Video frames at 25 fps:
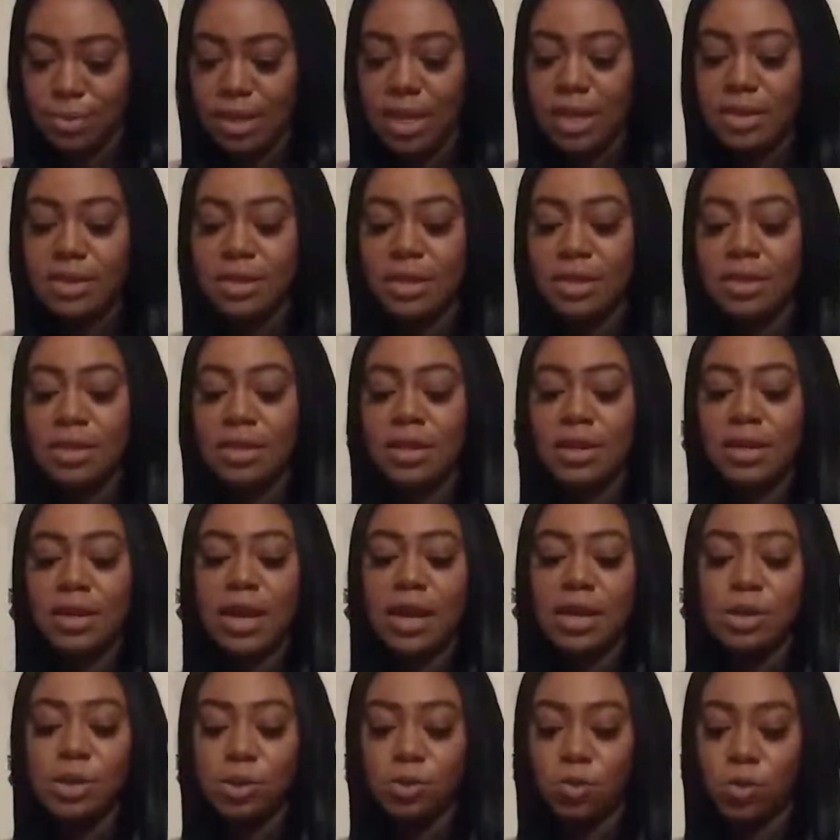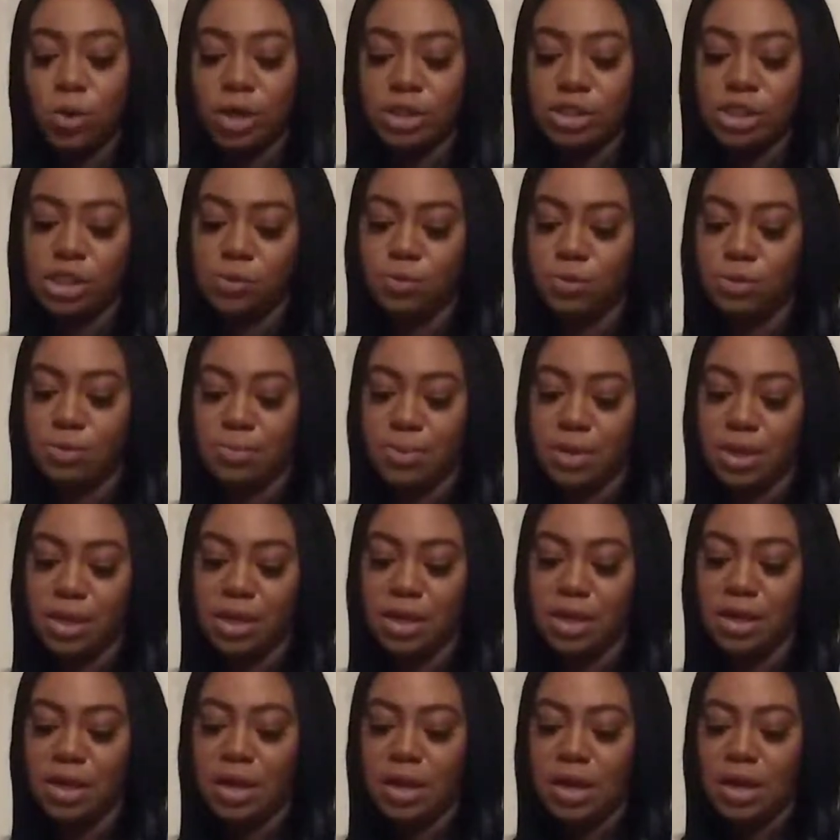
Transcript: And then the next question would be